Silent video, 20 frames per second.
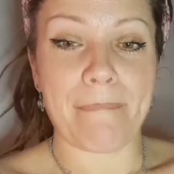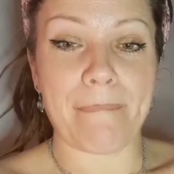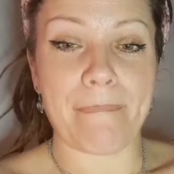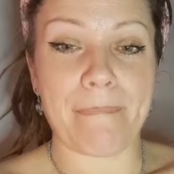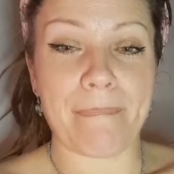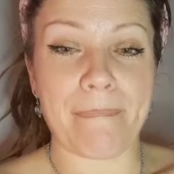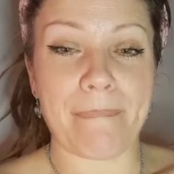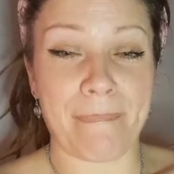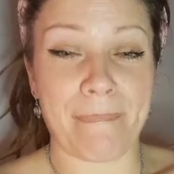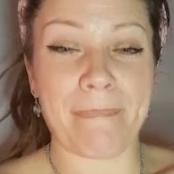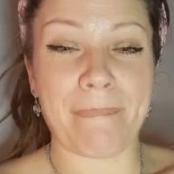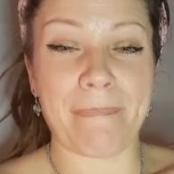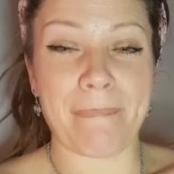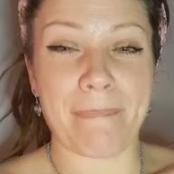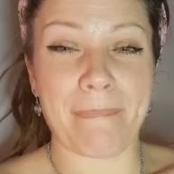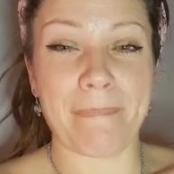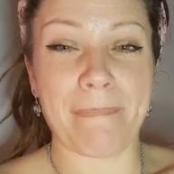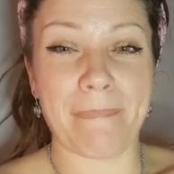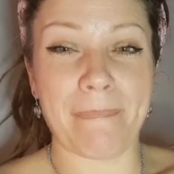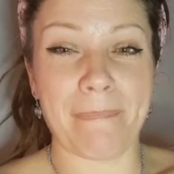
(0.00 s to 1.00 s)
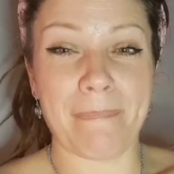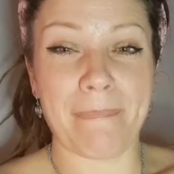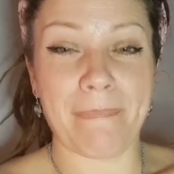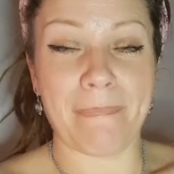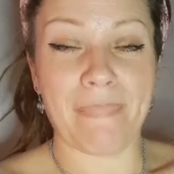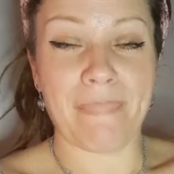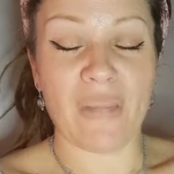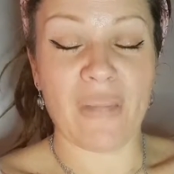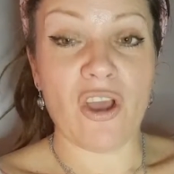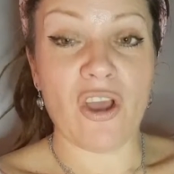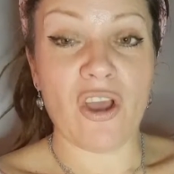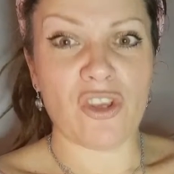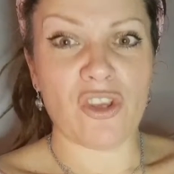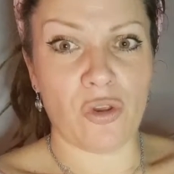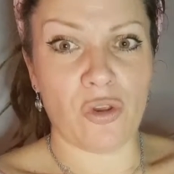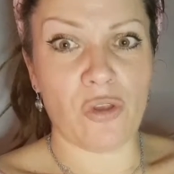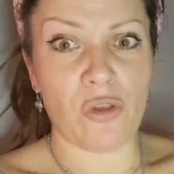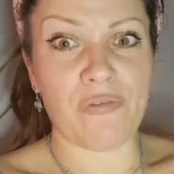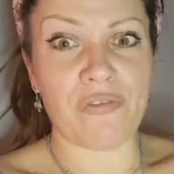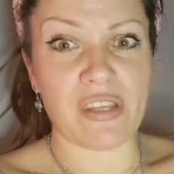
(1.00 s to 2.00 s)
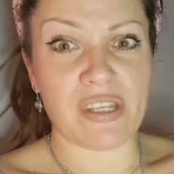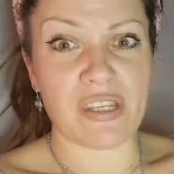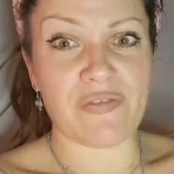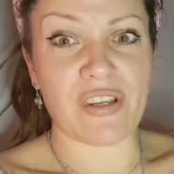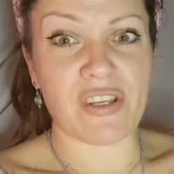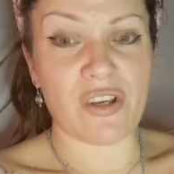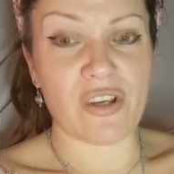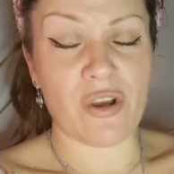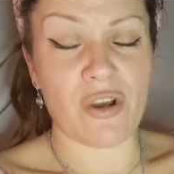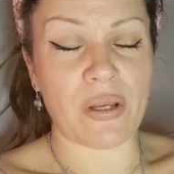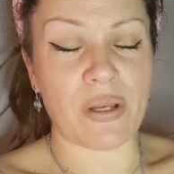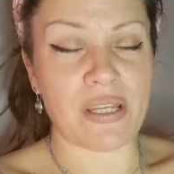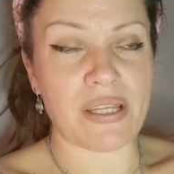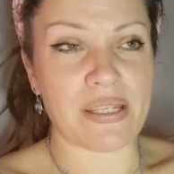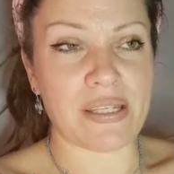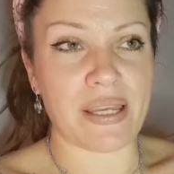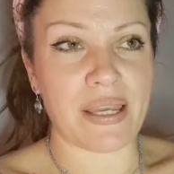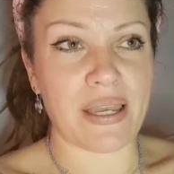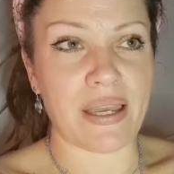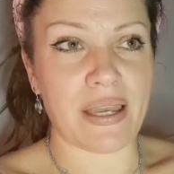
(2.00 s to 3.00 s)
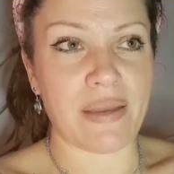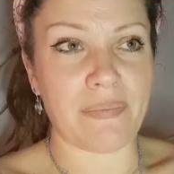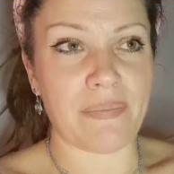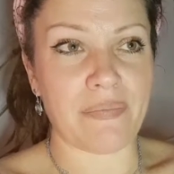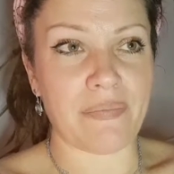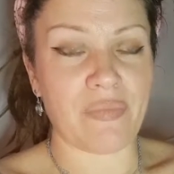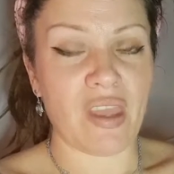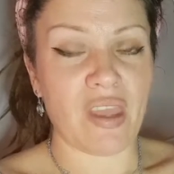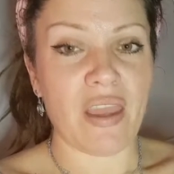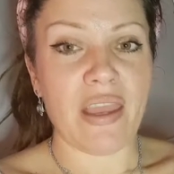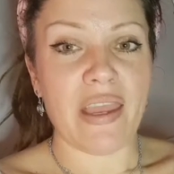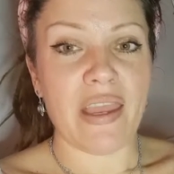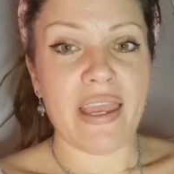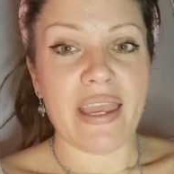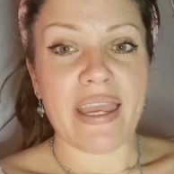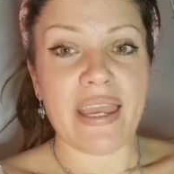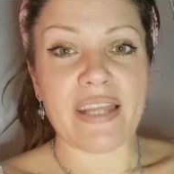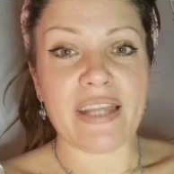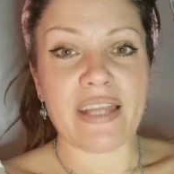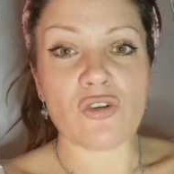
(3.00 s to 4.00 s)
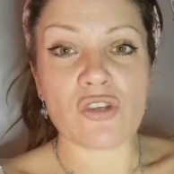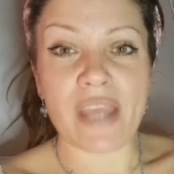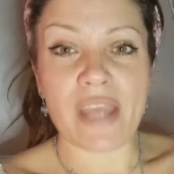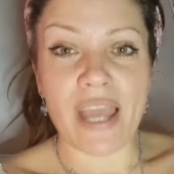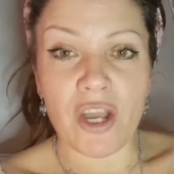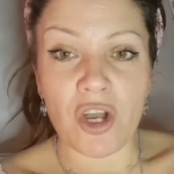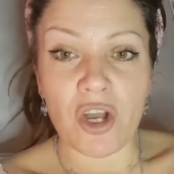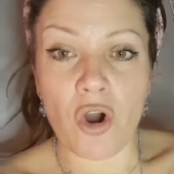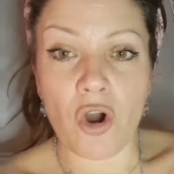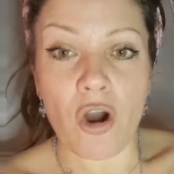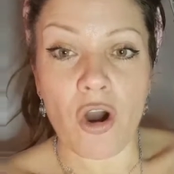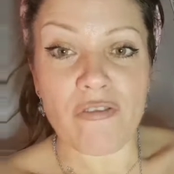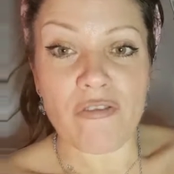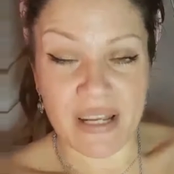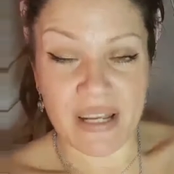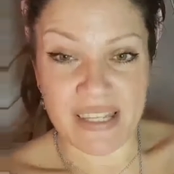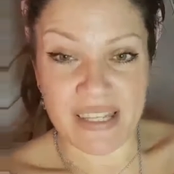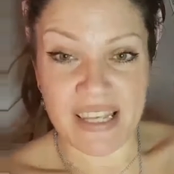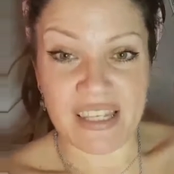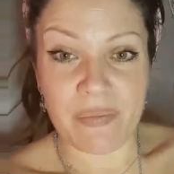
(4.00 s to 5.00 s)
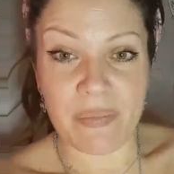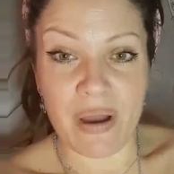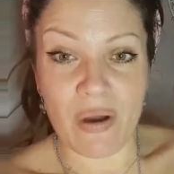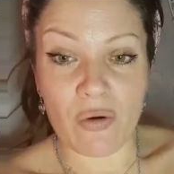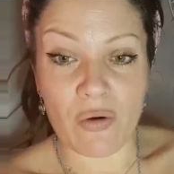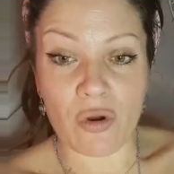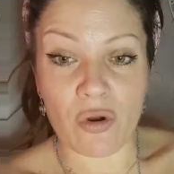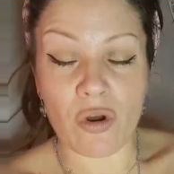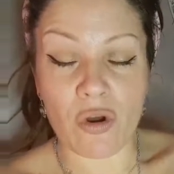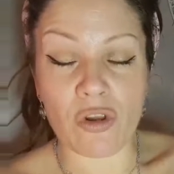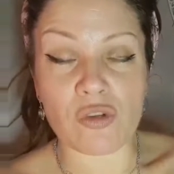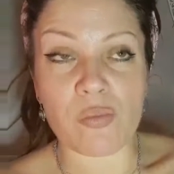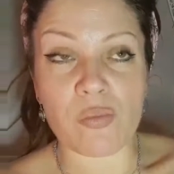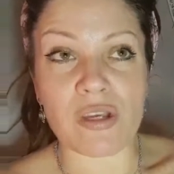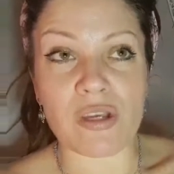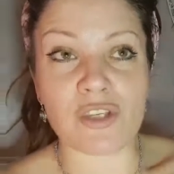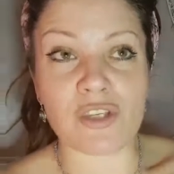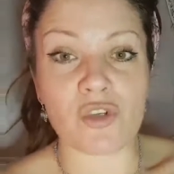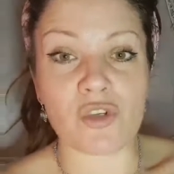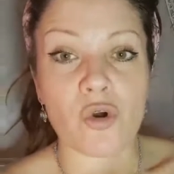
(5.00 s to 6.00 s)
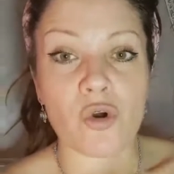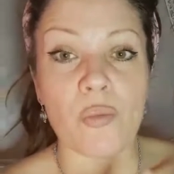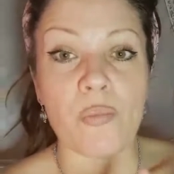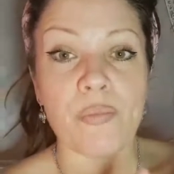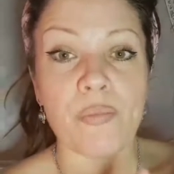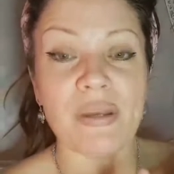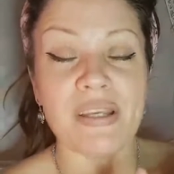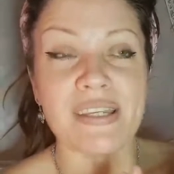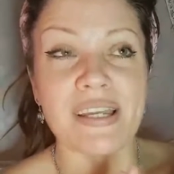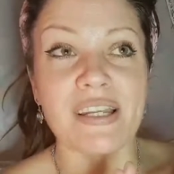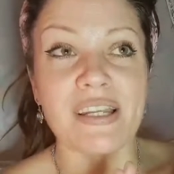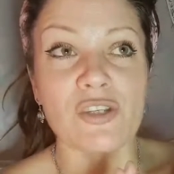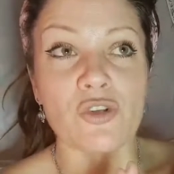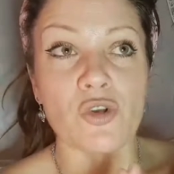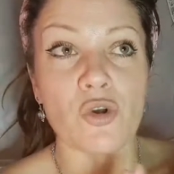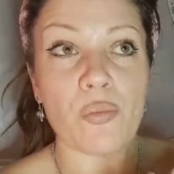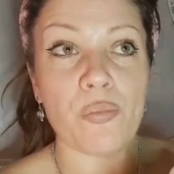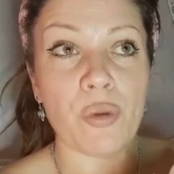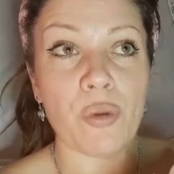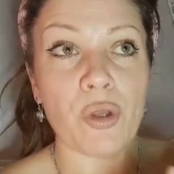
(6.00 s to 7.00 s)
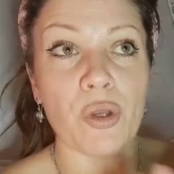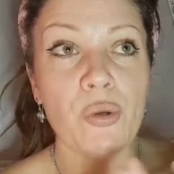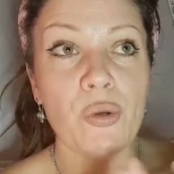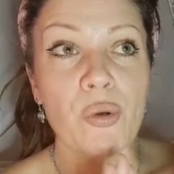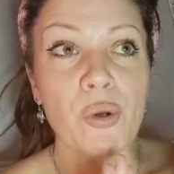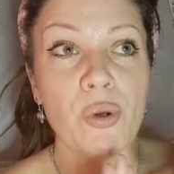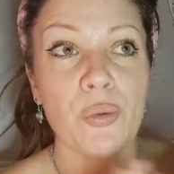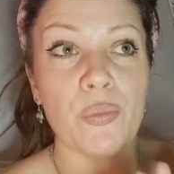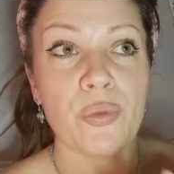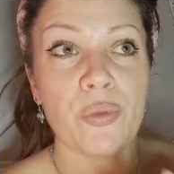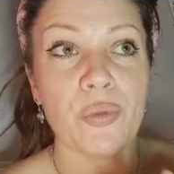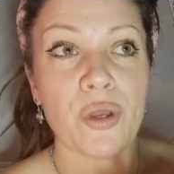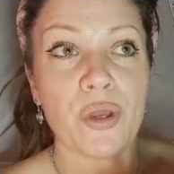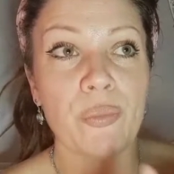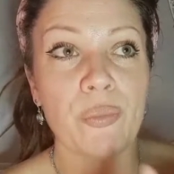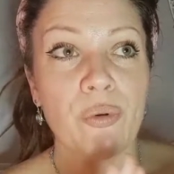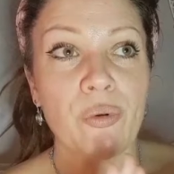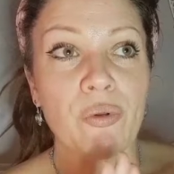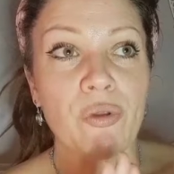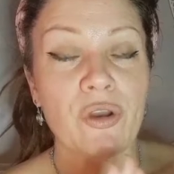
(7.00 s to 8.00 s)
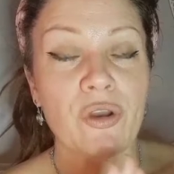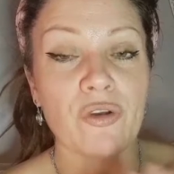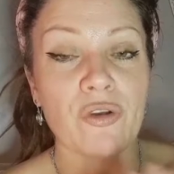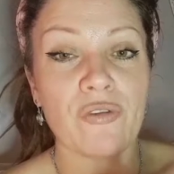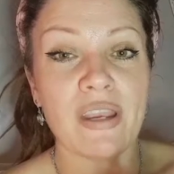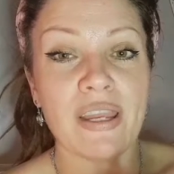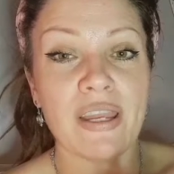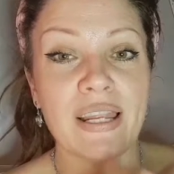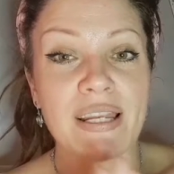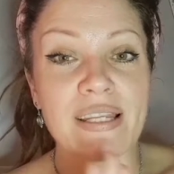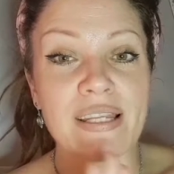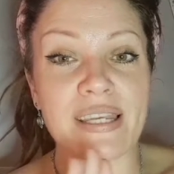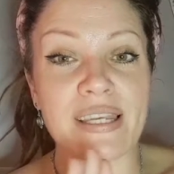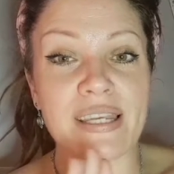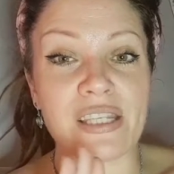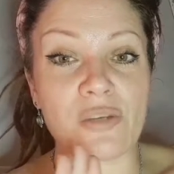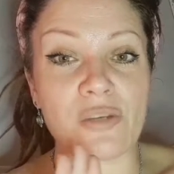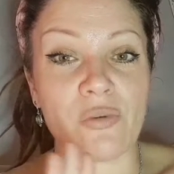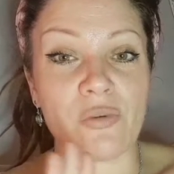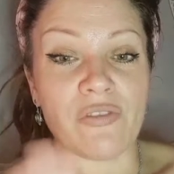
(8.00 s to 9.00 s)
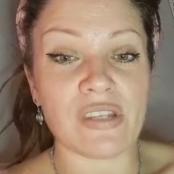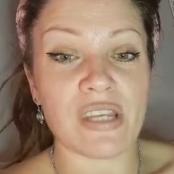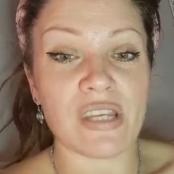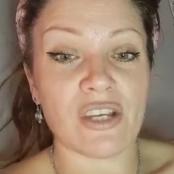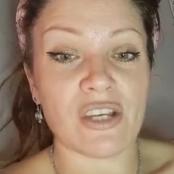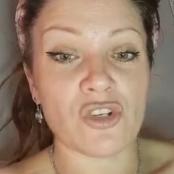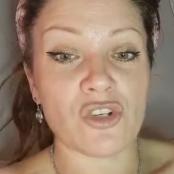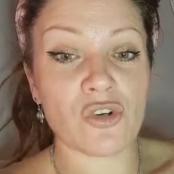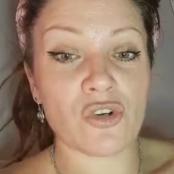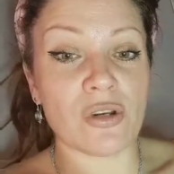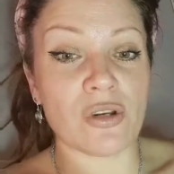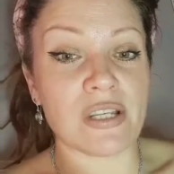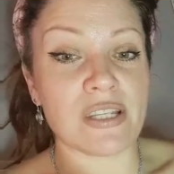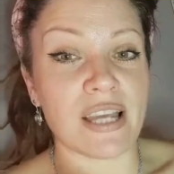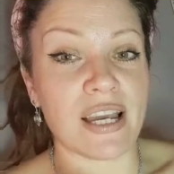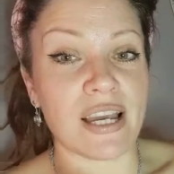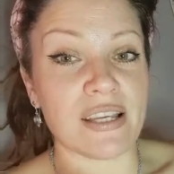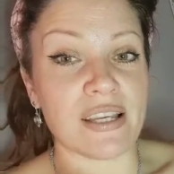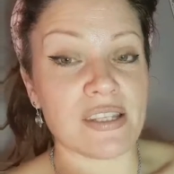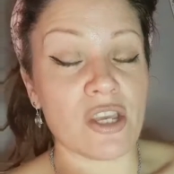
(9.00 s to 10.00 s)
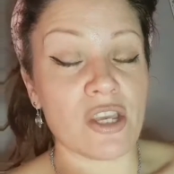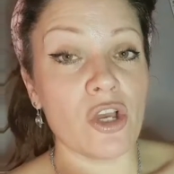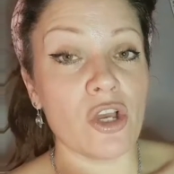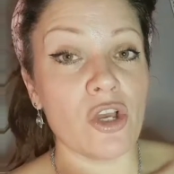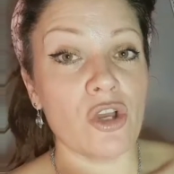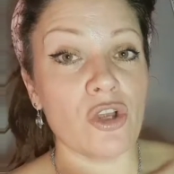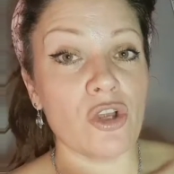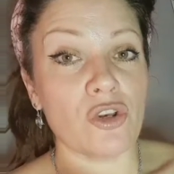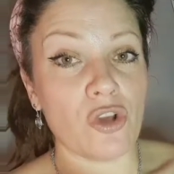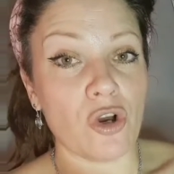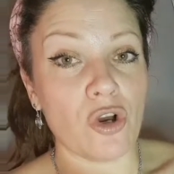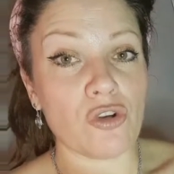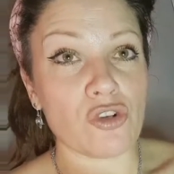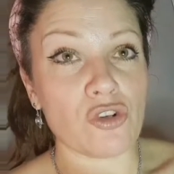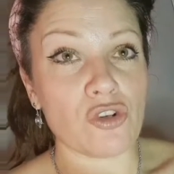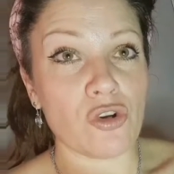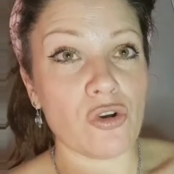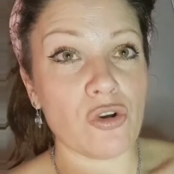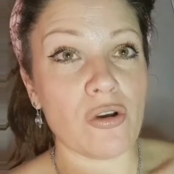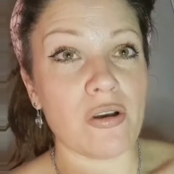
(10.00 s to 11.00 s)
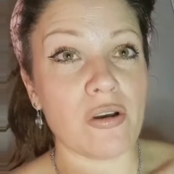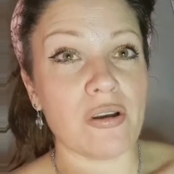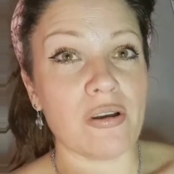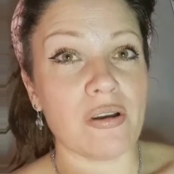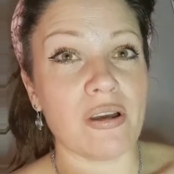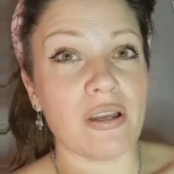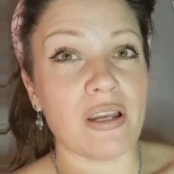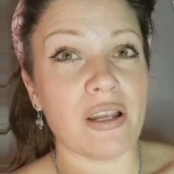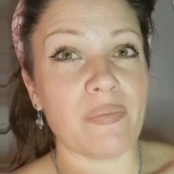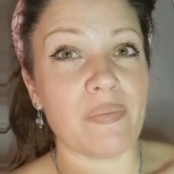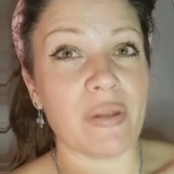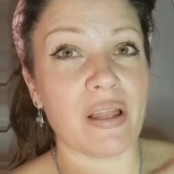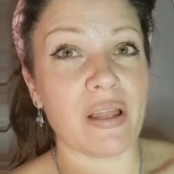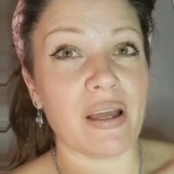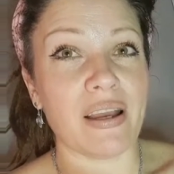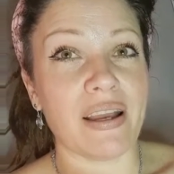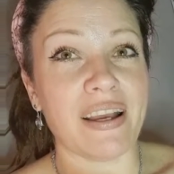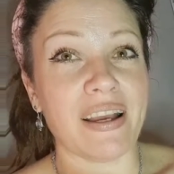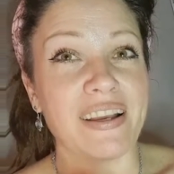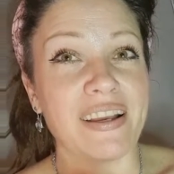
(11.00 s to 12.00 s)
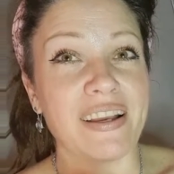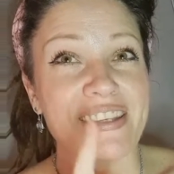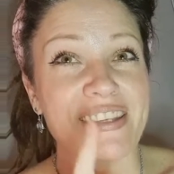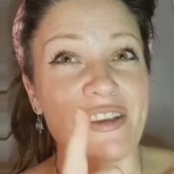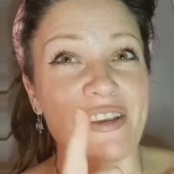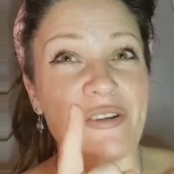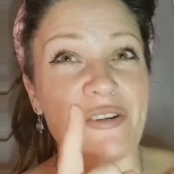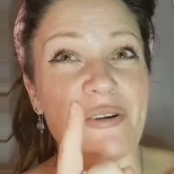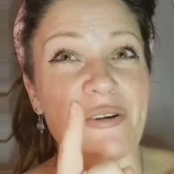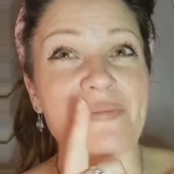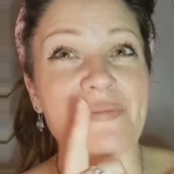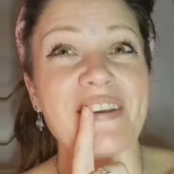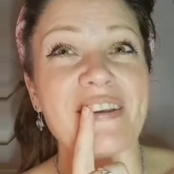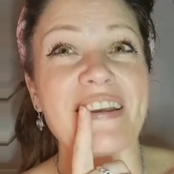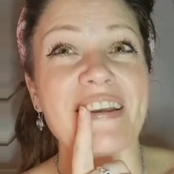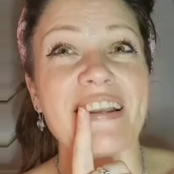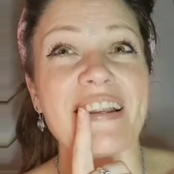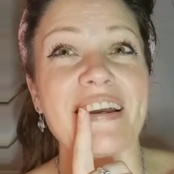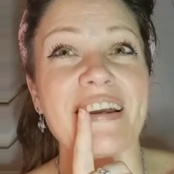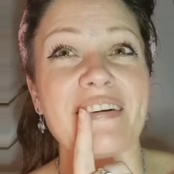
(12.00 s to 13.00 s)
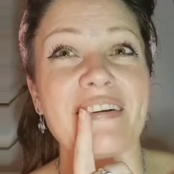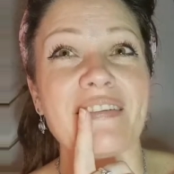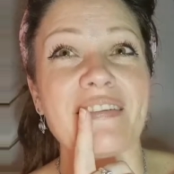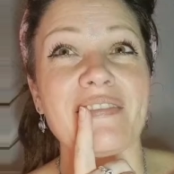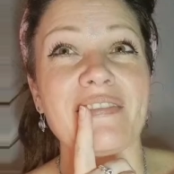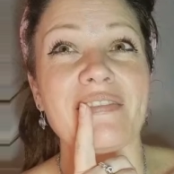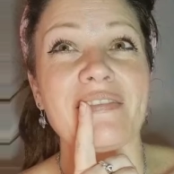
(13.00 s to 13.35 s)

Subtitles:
you'll love this video when you see it. He does get cut off when he says about colours, but he said he saw blue, purple, and green, and he sees it with his eyes shut, his eyes not shut, and I'd be like, I can see orbs here now.